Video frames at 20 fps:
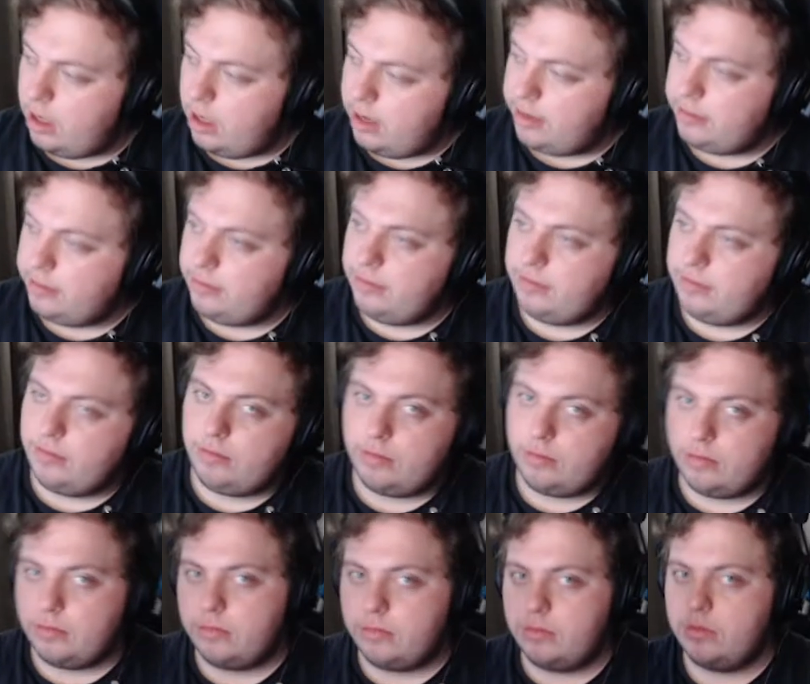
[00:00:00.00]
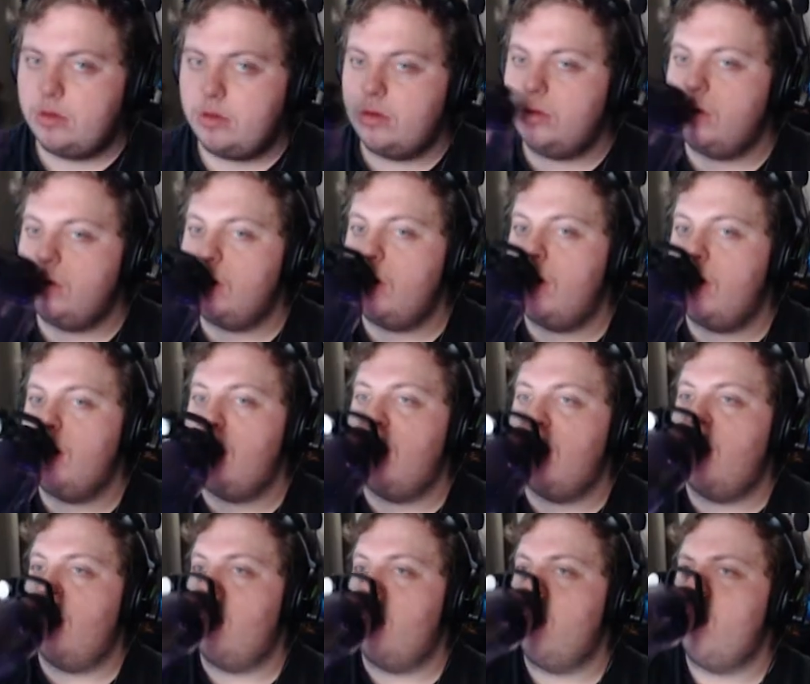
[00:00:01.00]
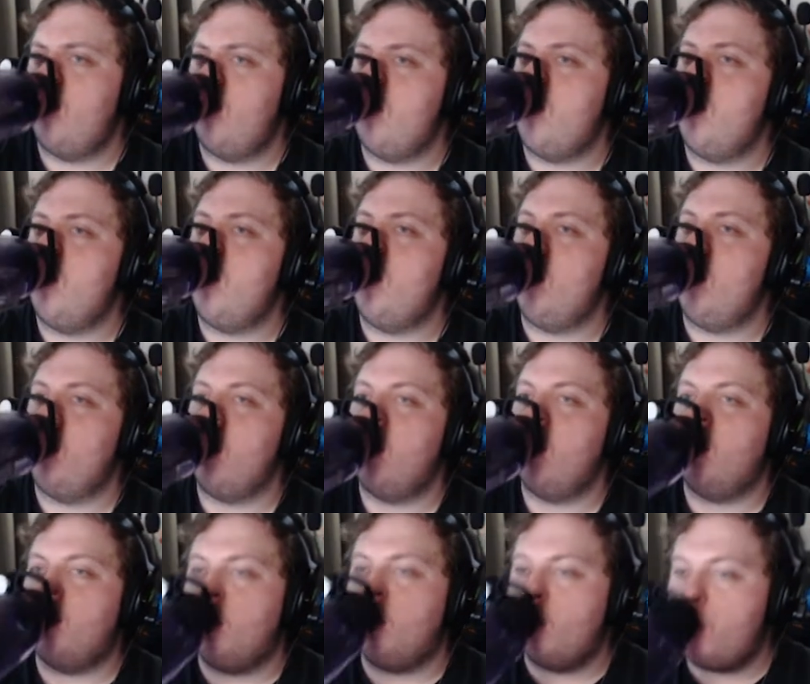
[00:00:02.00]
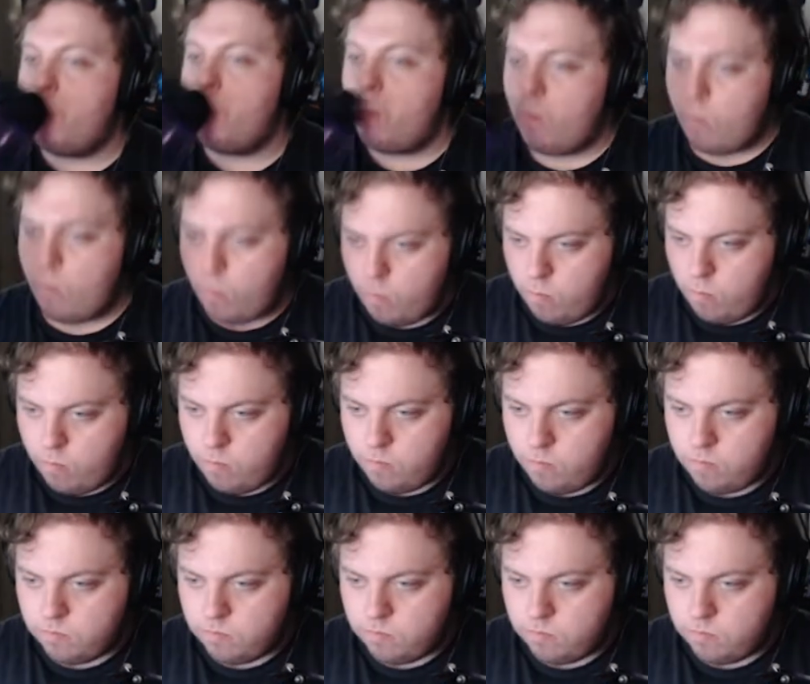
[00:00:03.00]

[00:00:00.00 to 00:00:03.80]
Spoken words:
he took a game off me in a set I think in the Pokemon